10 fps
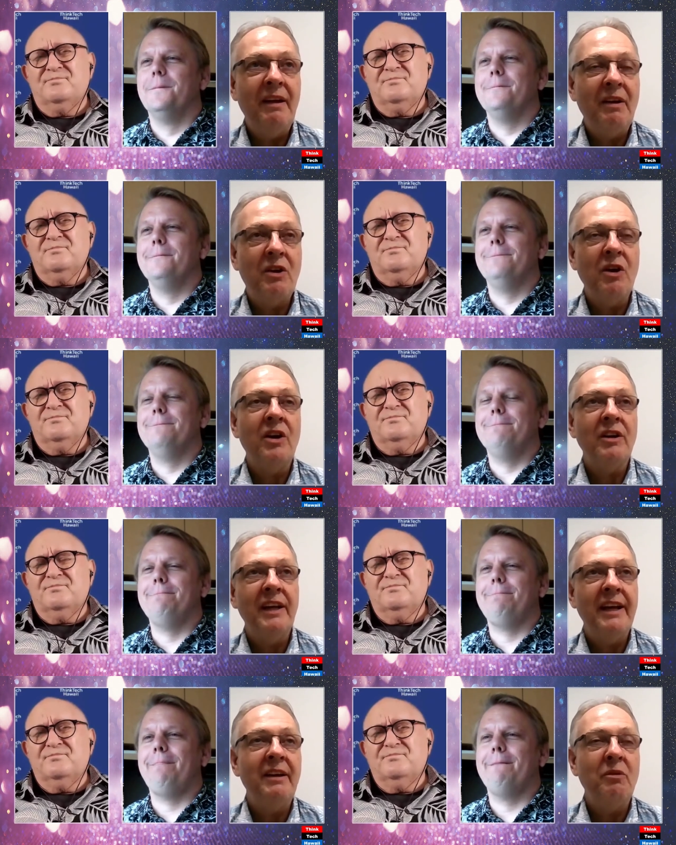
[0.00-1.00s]

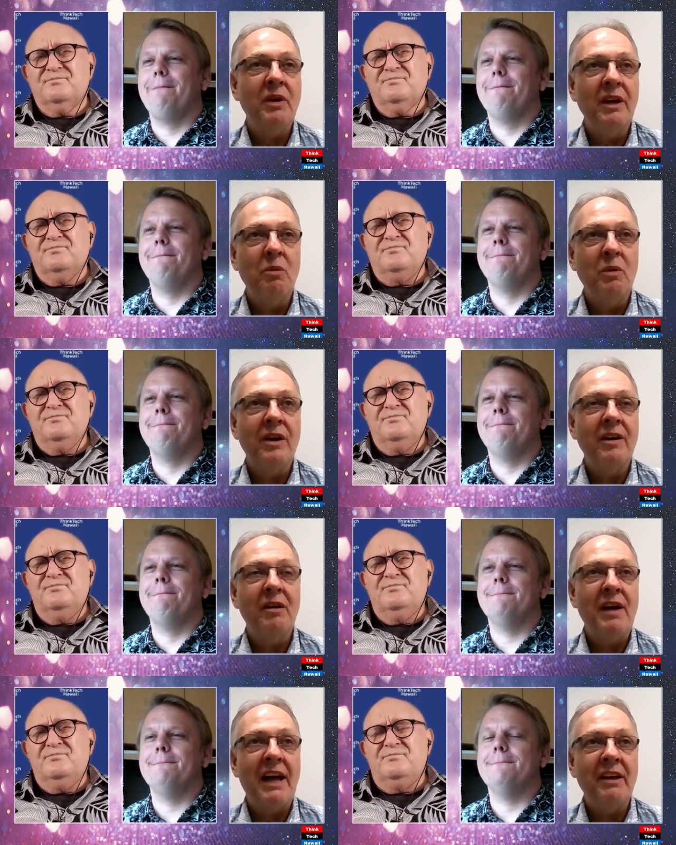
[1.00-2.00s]
Speaker 1: currently, you know, we're
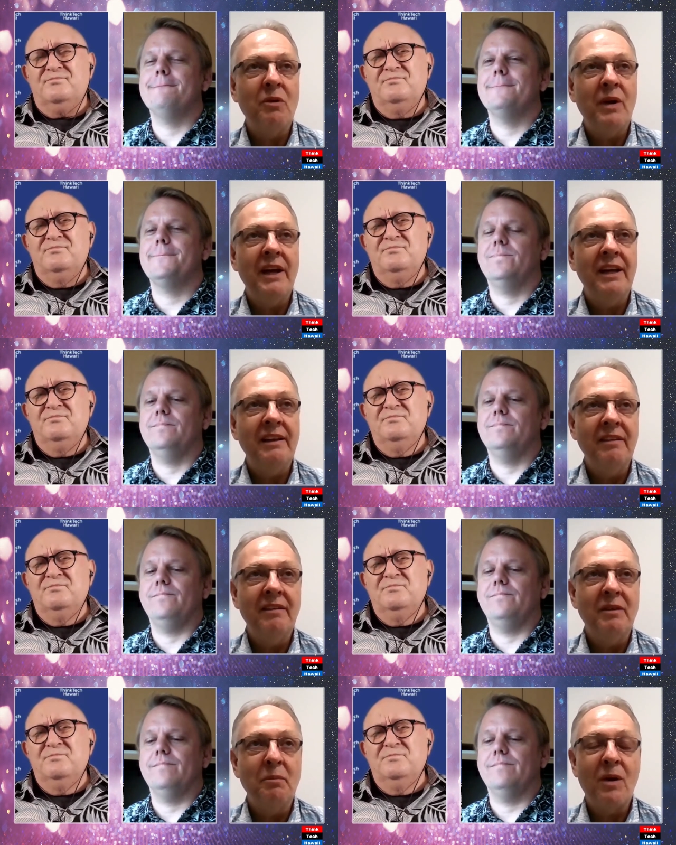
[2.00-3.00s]
evaluating
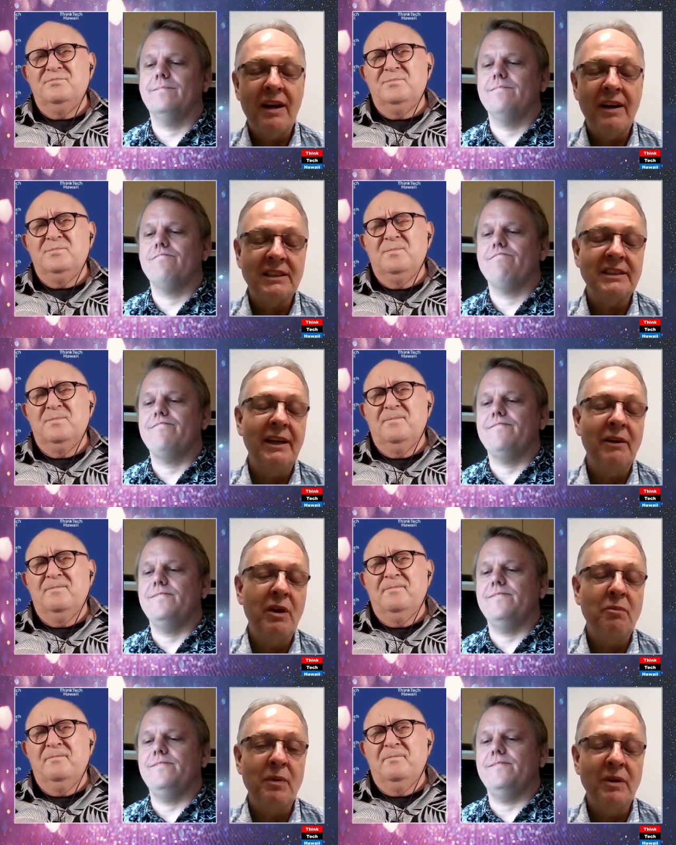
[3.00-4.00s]
the products that
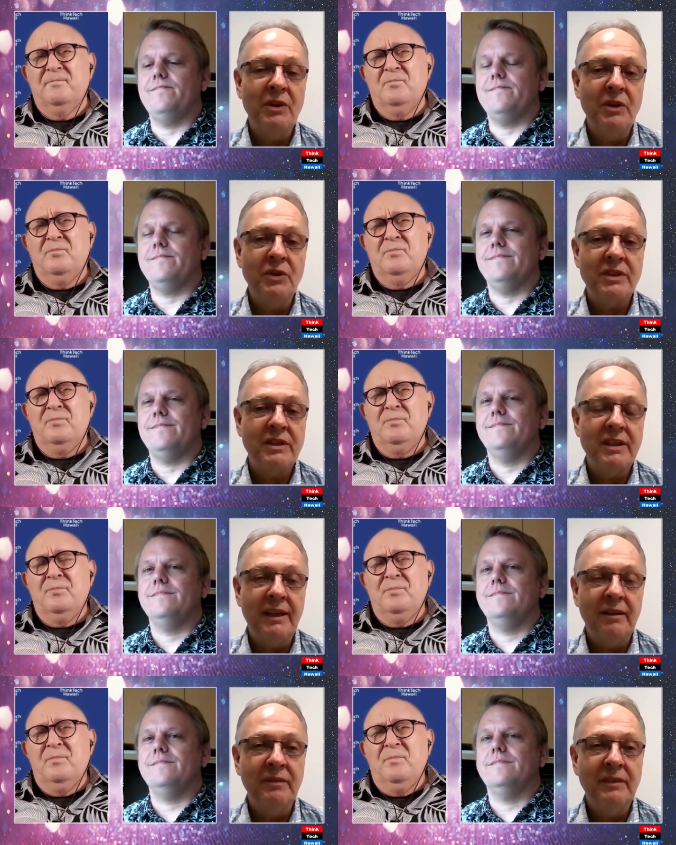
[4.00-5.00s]
we've produced,
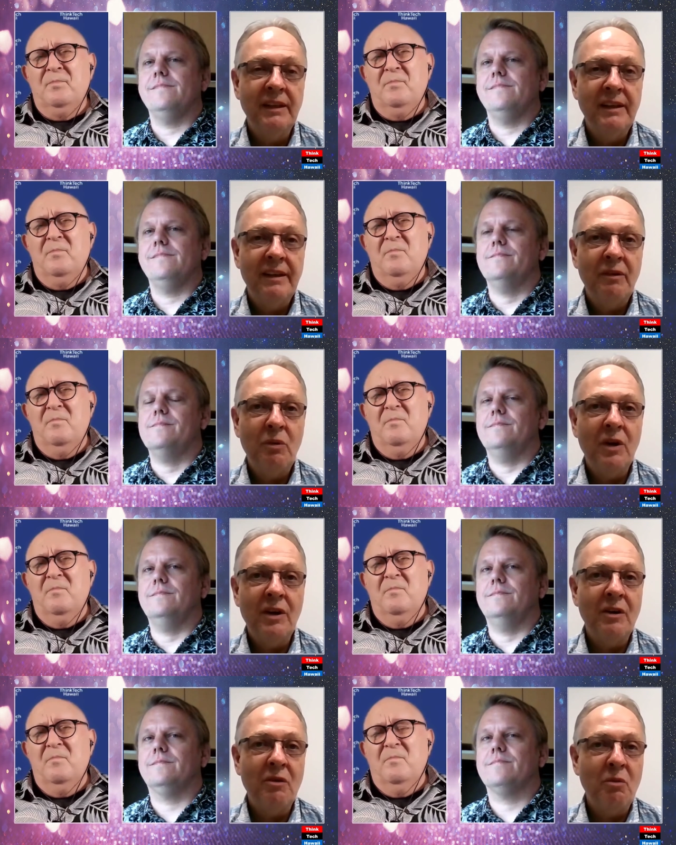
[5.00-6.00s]
um,
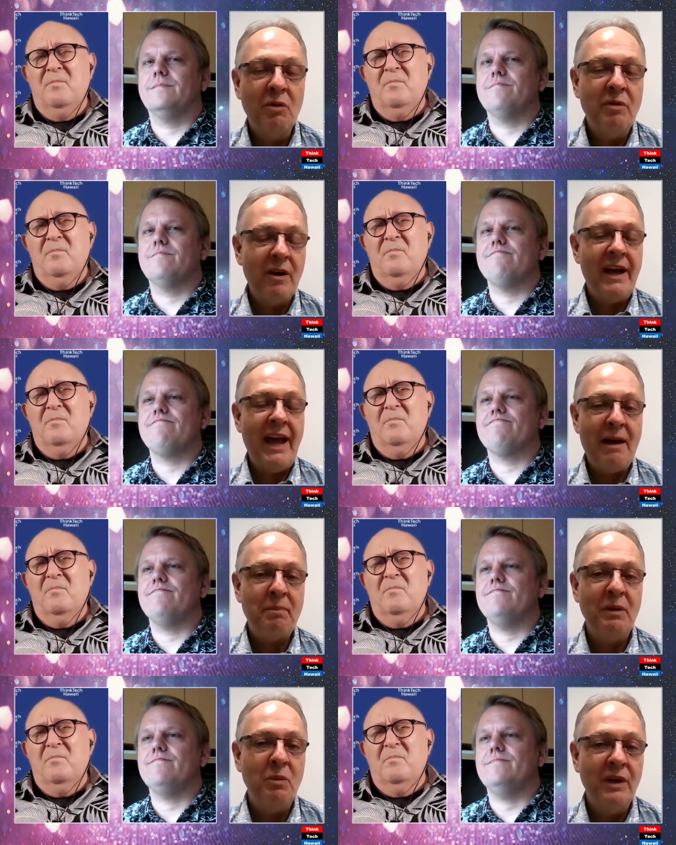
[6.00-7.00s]
where we're very
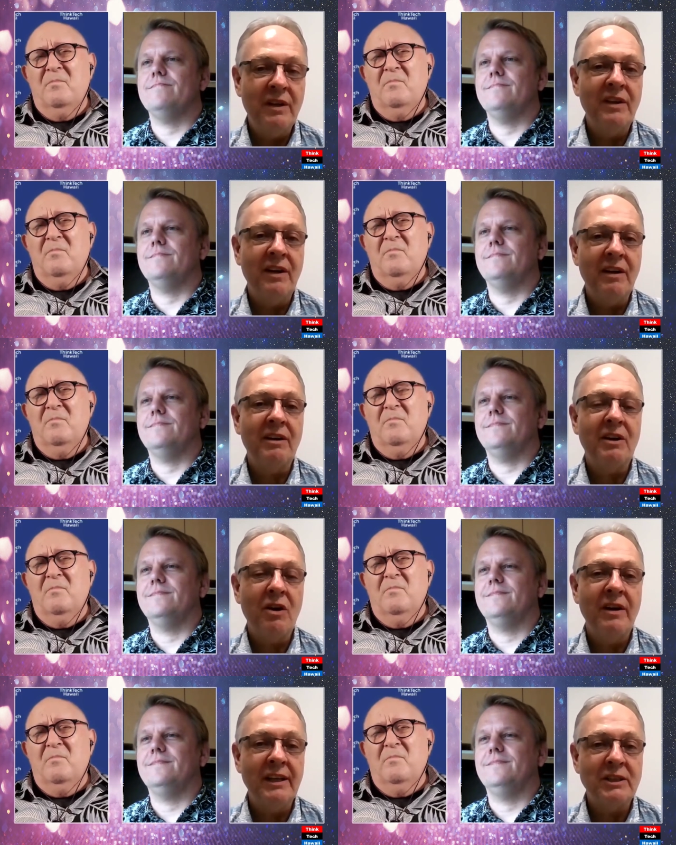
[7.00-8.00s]
happy with our
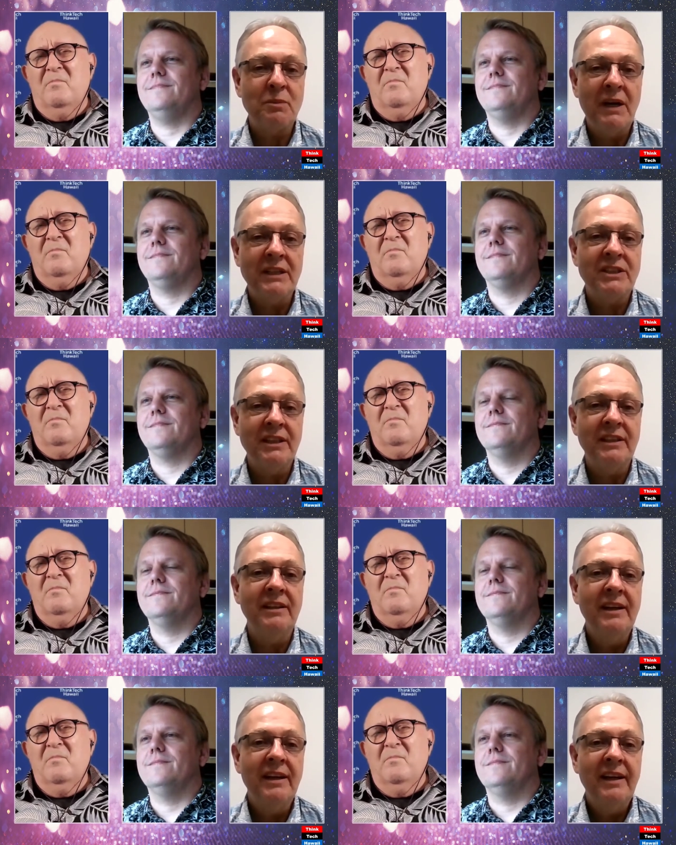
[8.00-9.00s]
current expression
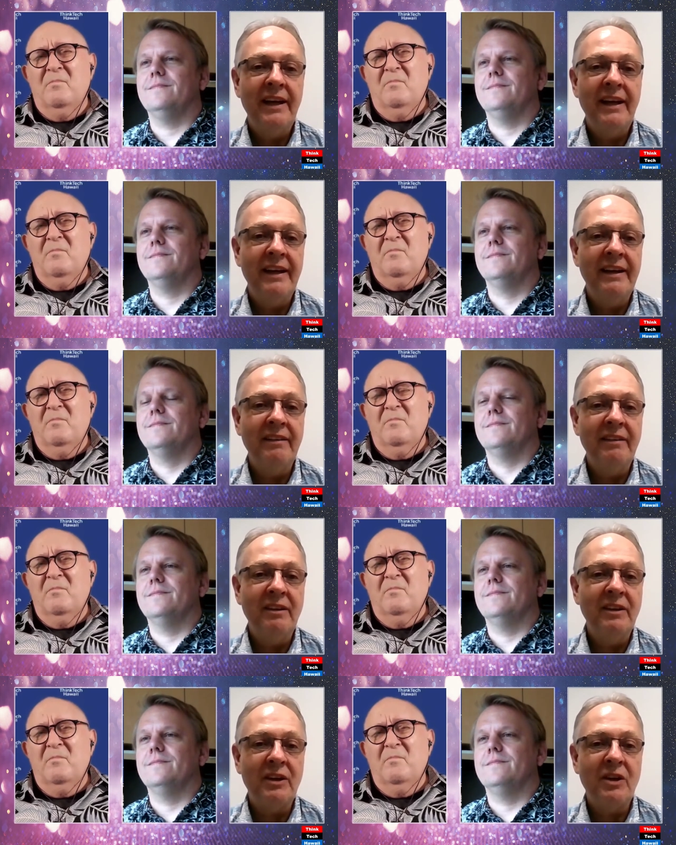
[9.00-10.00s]
and
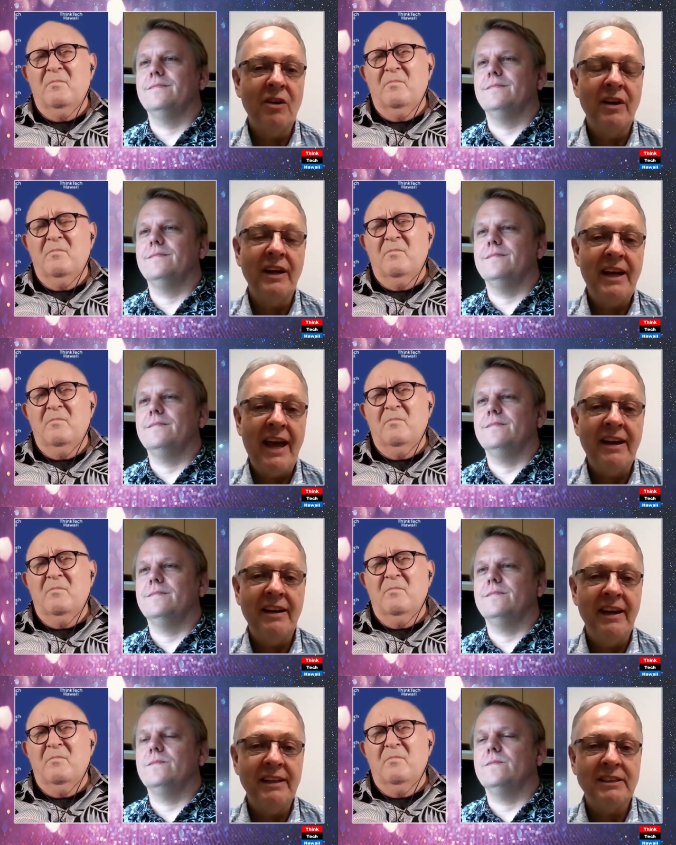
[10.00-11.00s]
the current
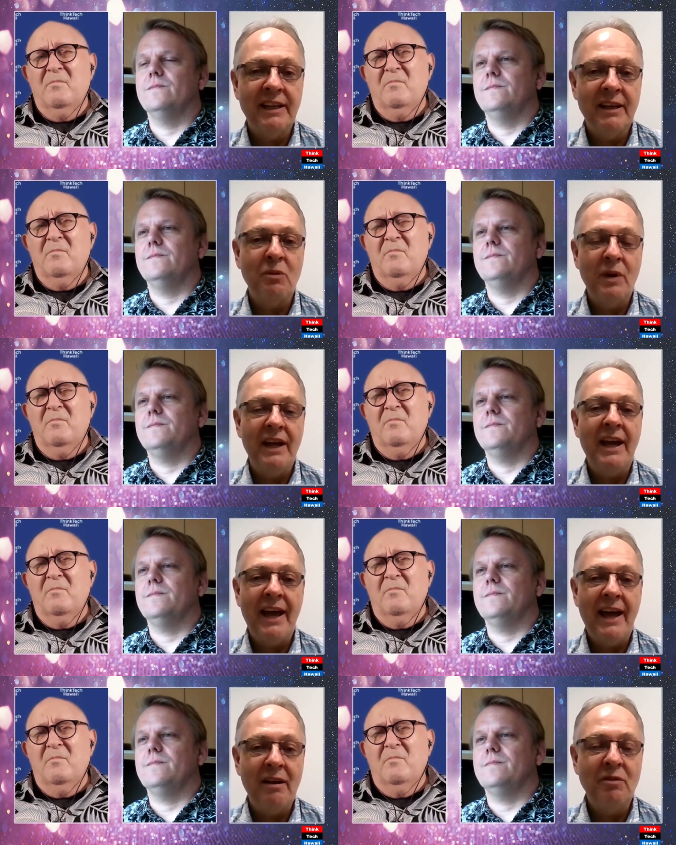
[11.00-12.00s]
candidates that we
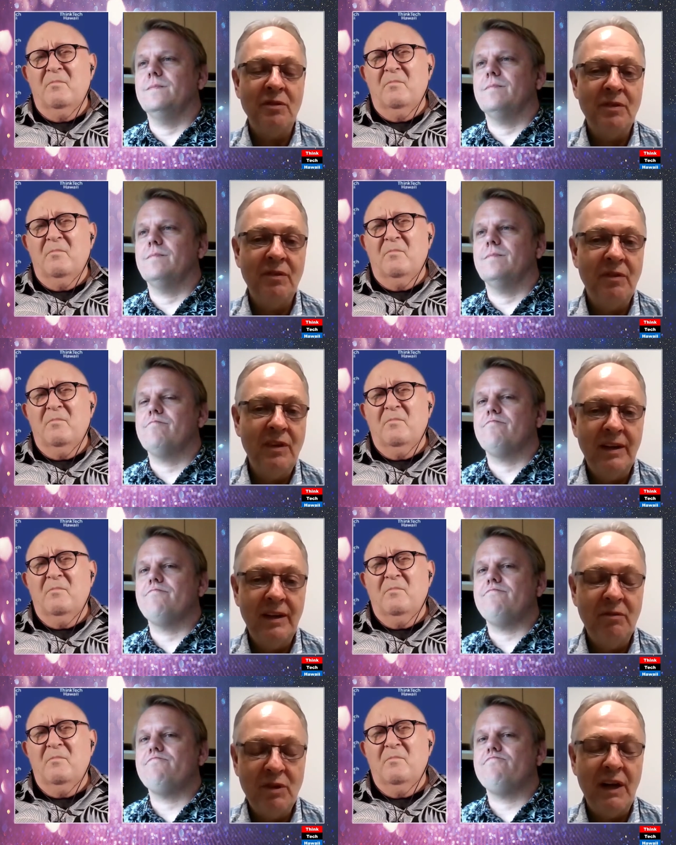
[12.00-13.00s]
have
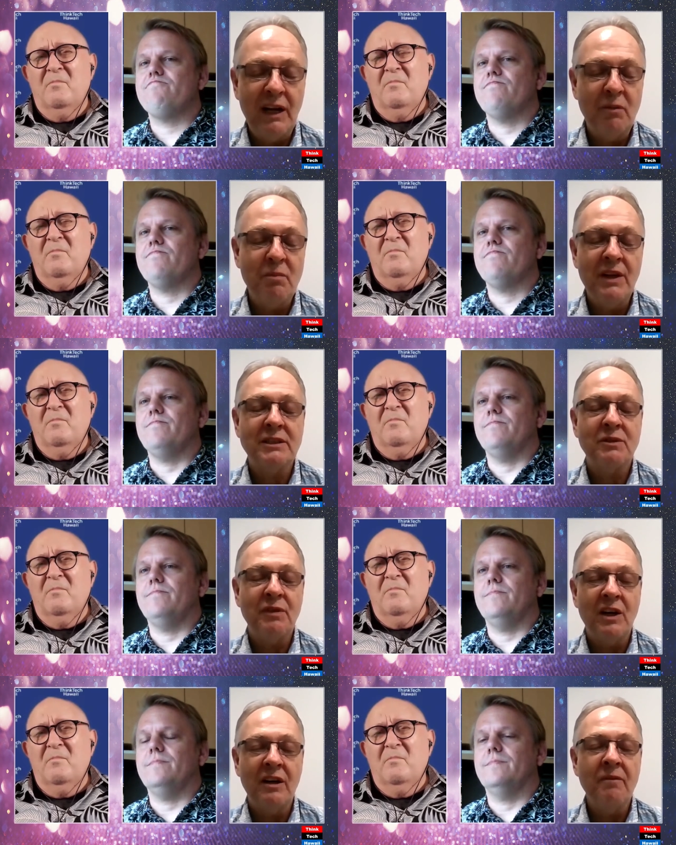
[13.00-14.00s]
uh, developed thus
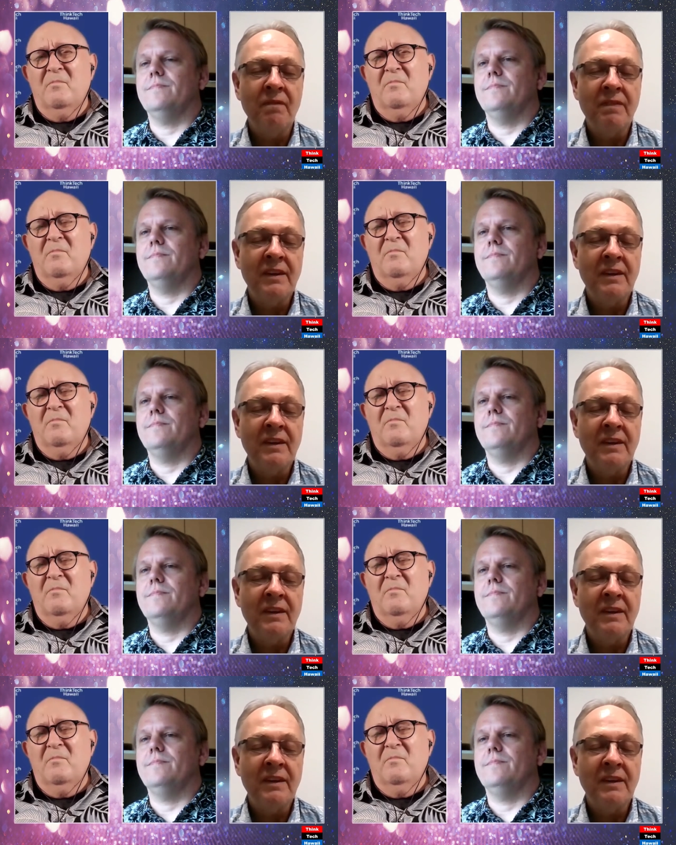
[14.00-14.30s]
far.